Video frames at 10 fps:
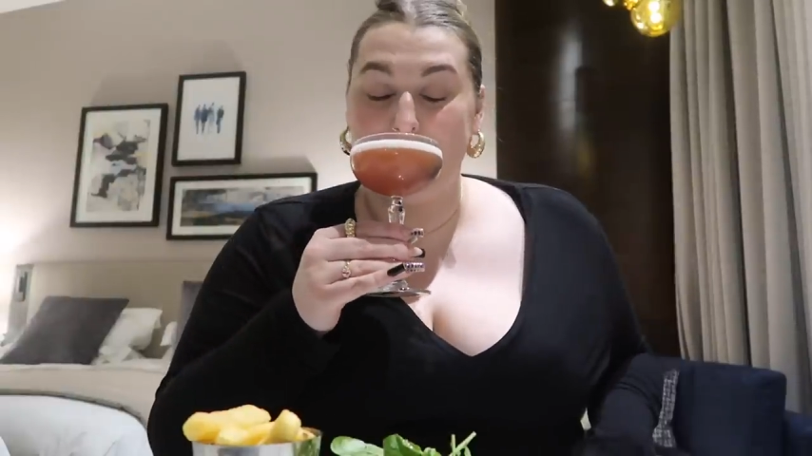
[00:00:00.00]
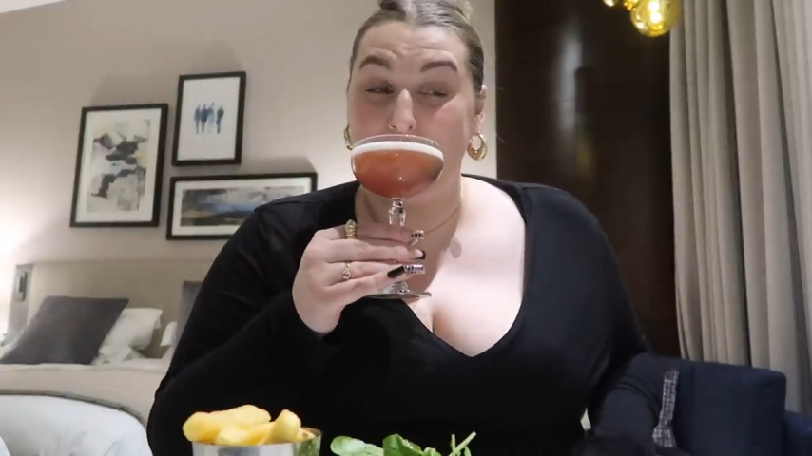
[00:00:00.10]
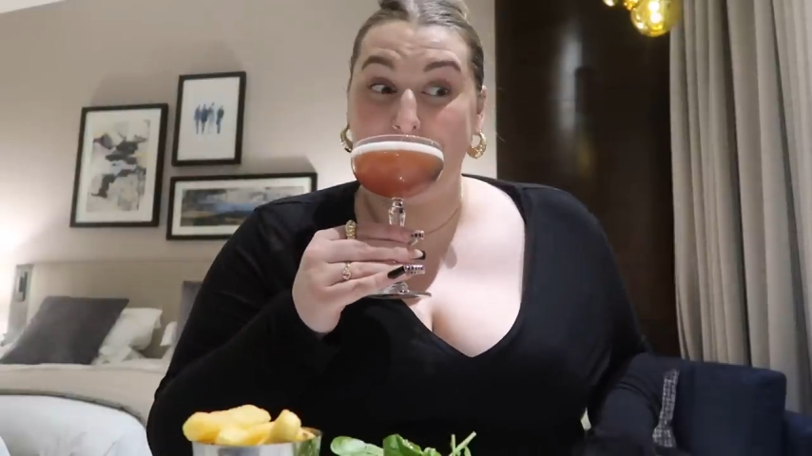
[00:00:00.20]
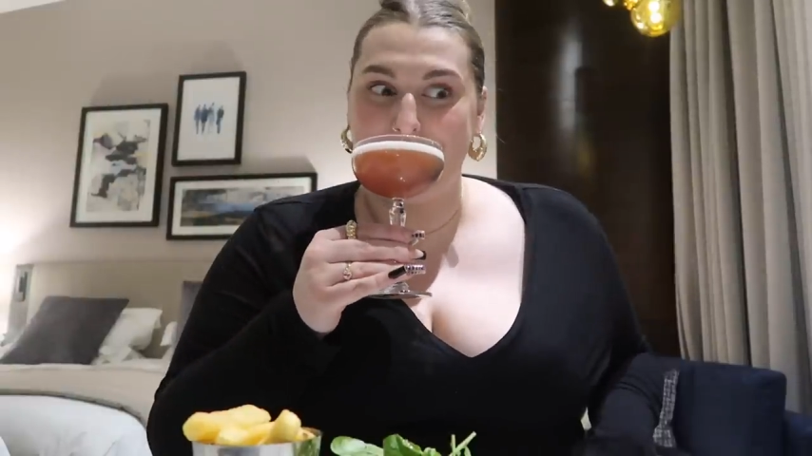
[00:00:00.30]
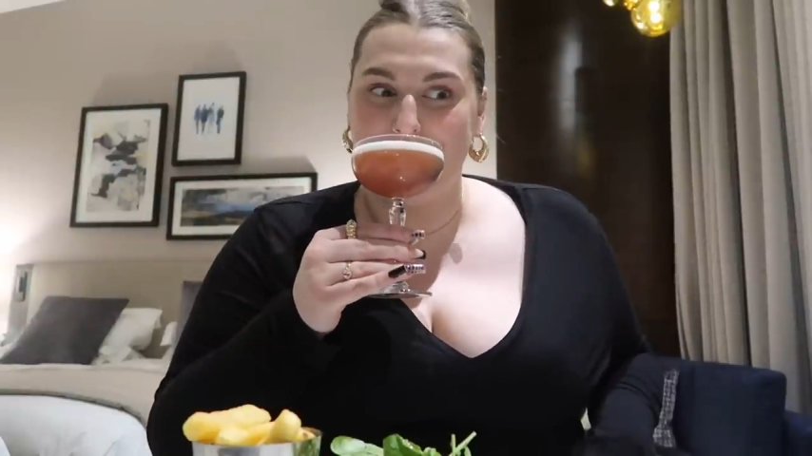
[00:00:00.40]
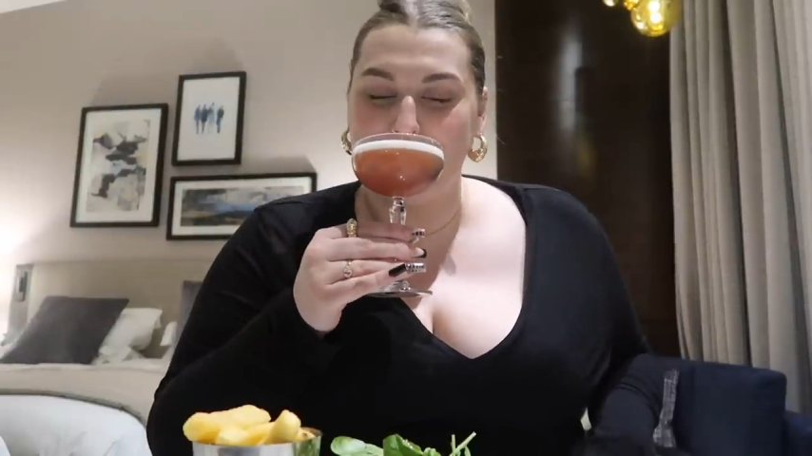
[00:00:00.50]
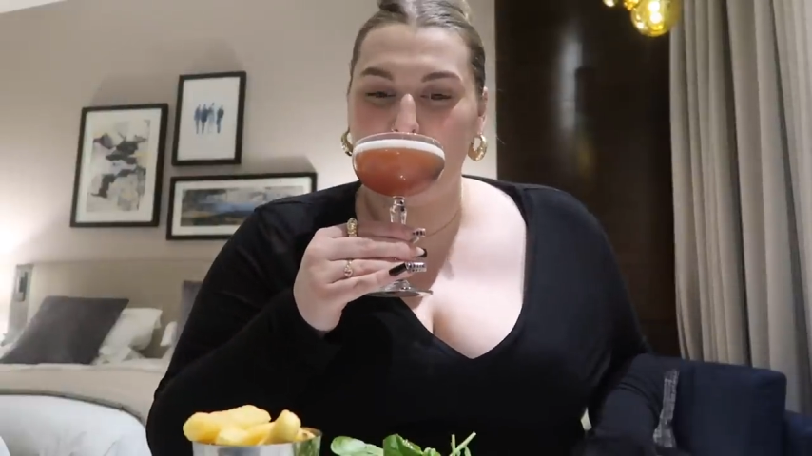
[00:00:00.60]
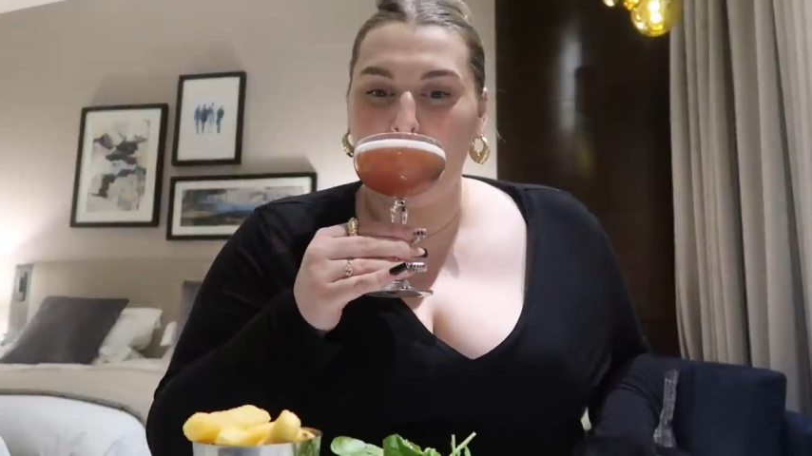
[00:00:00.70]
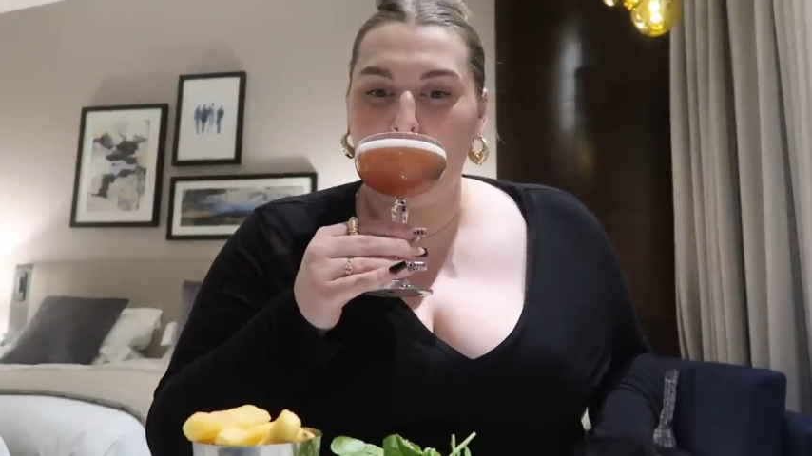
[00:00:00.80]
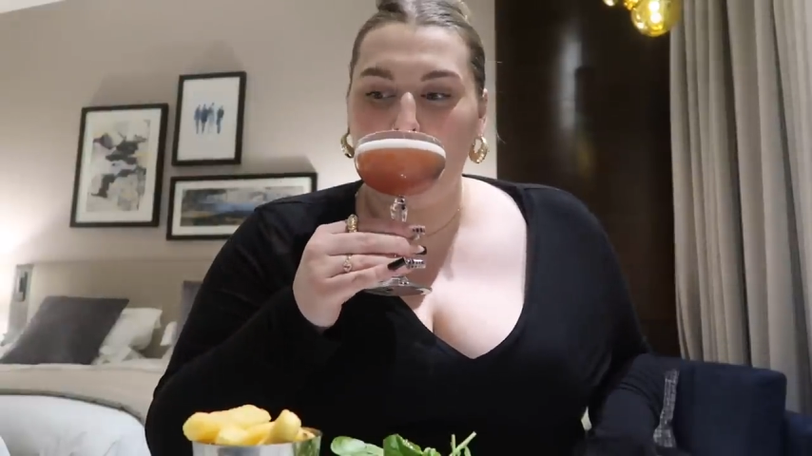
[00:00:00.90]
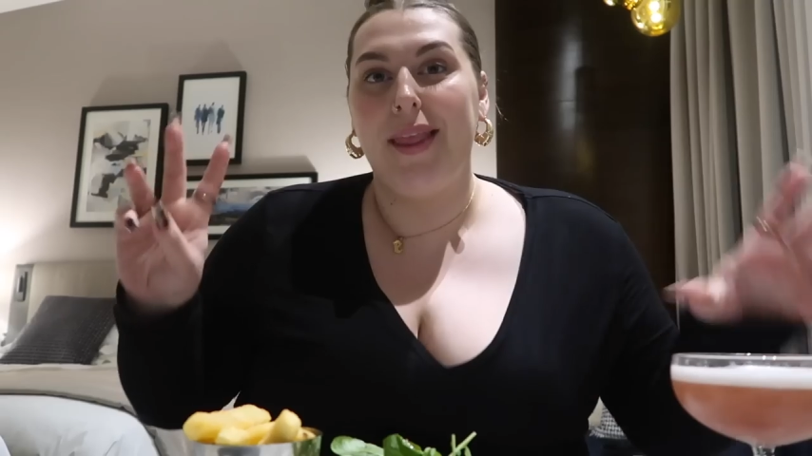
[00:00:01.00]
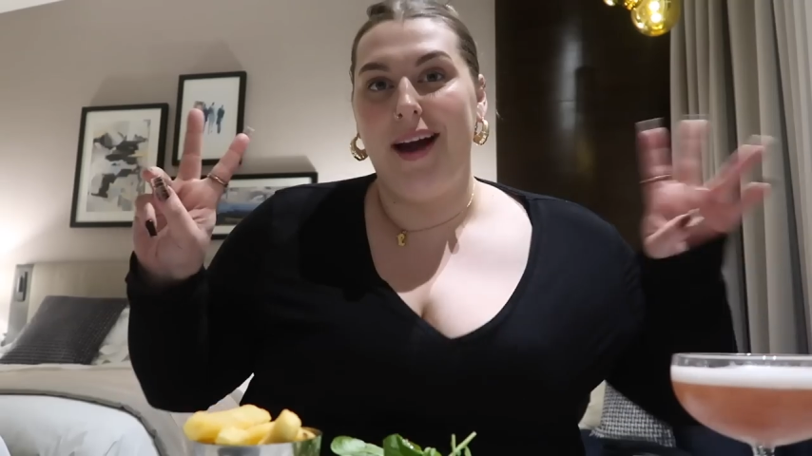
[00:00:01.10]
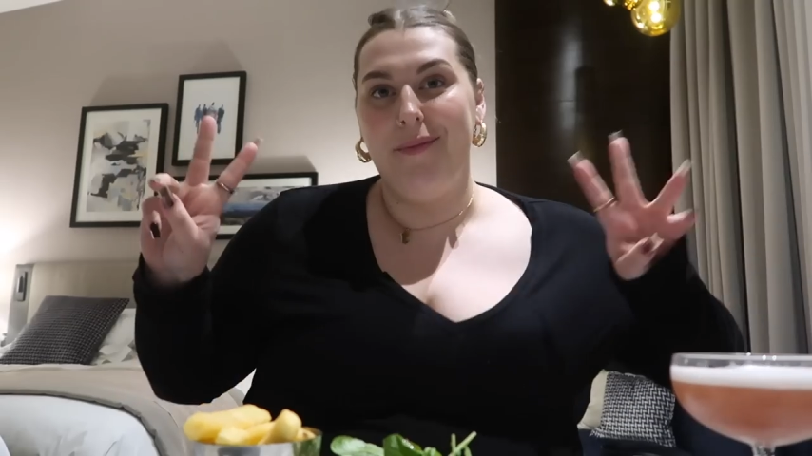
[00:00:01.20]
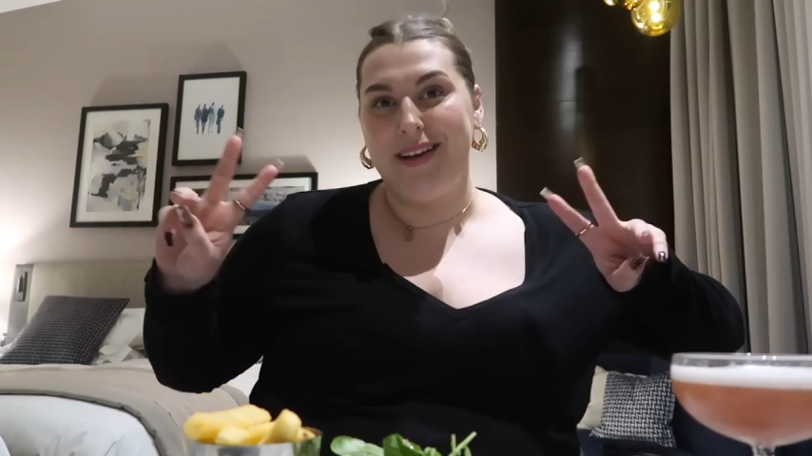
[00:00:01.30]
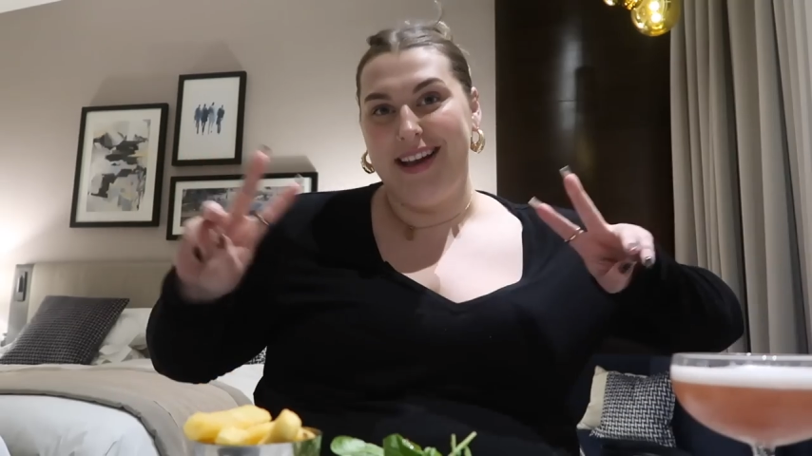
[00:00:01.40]
all sorts.
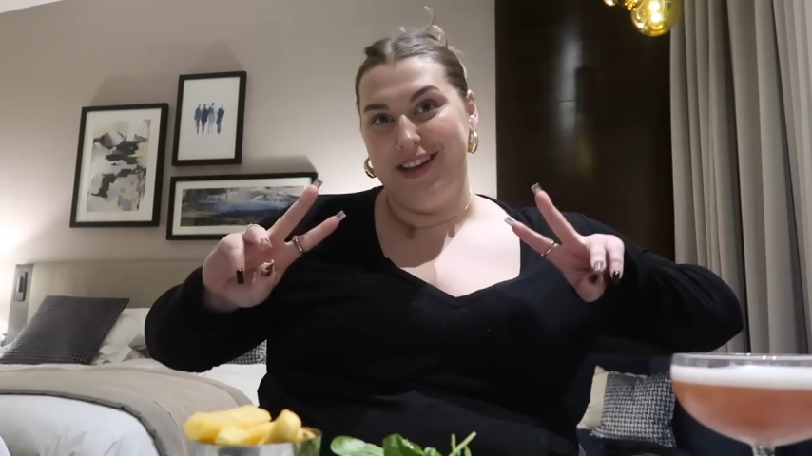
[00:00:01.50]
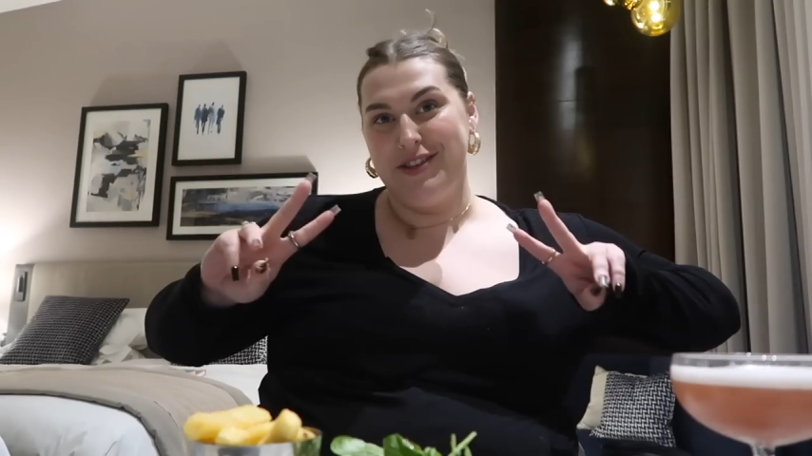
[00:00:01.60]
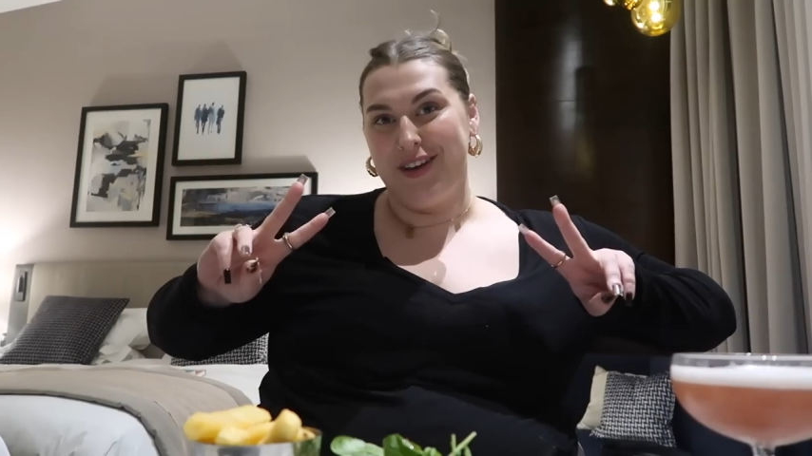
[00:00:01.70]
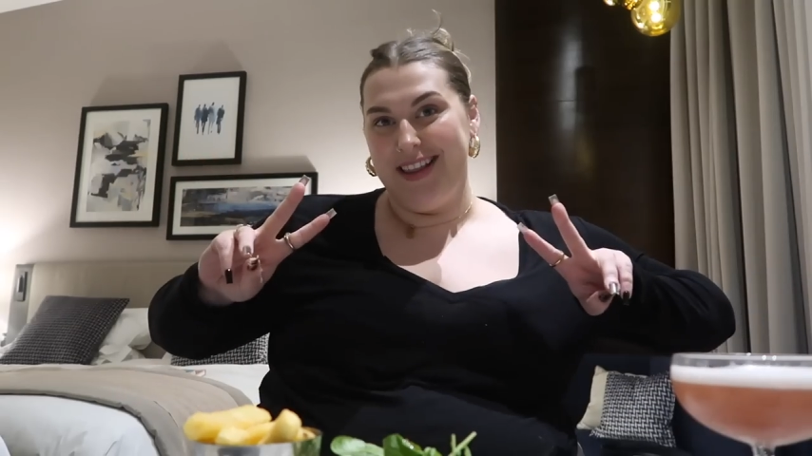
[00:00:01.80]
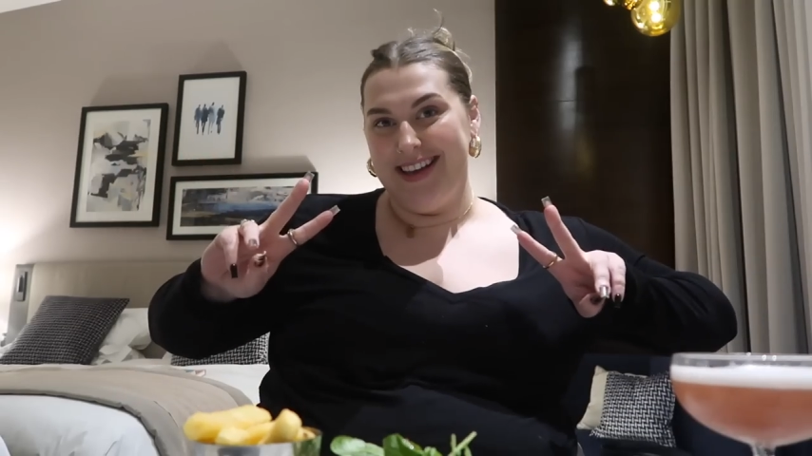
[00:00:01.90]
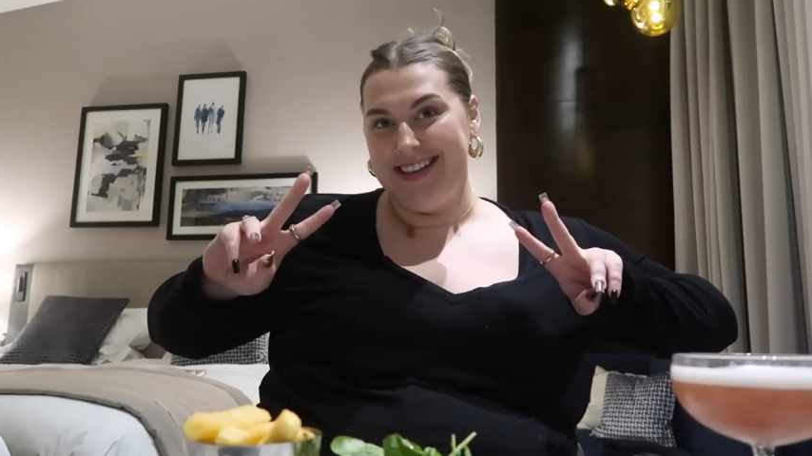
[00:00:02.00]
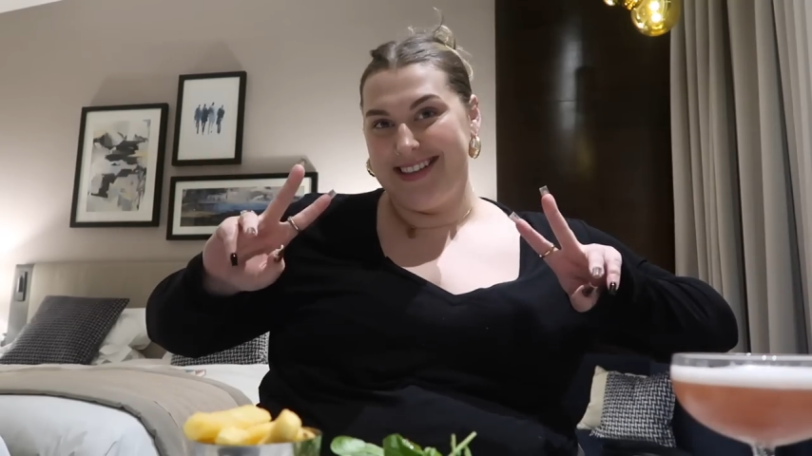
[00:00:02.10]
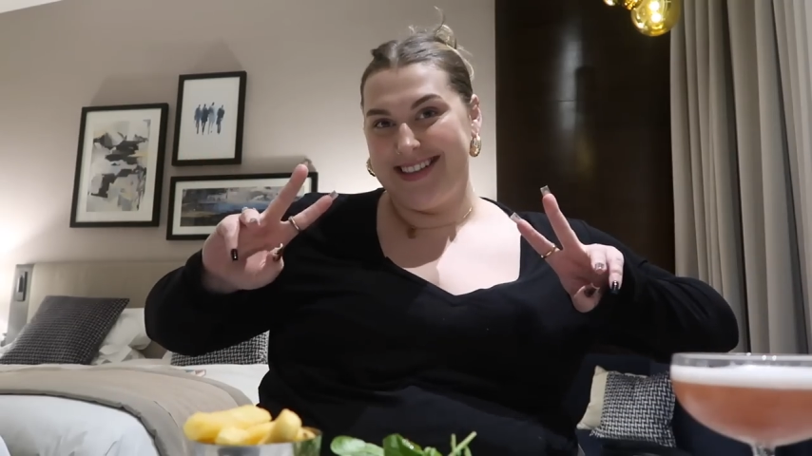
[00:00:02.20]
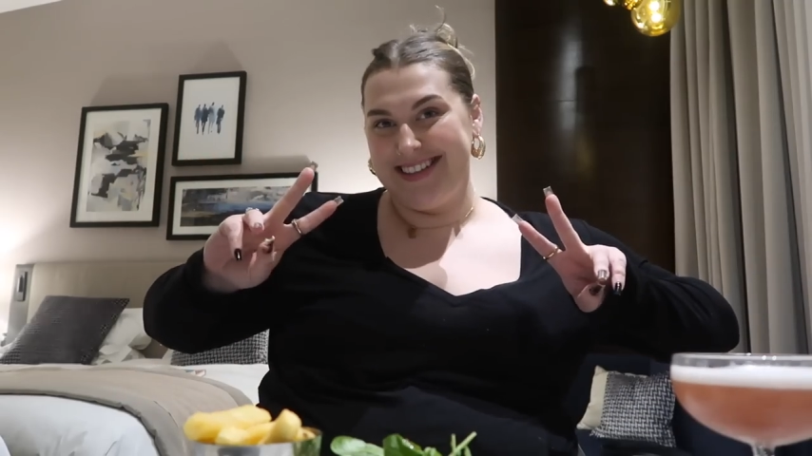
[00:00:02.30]
I'm gonna enjoy this.